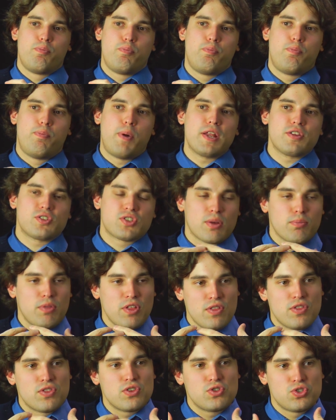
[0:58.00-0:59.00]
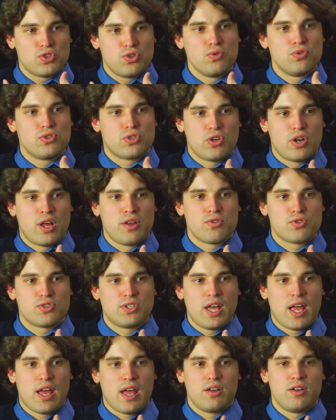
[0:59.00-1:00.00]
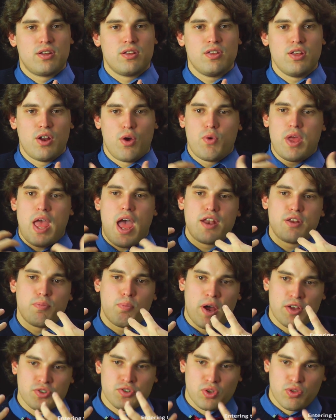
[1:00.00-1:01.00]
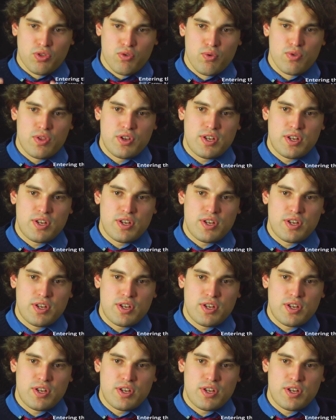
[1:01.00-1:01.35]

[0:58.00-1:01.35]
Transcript: But it's something that the students could understand. You know, we had to puzzle through the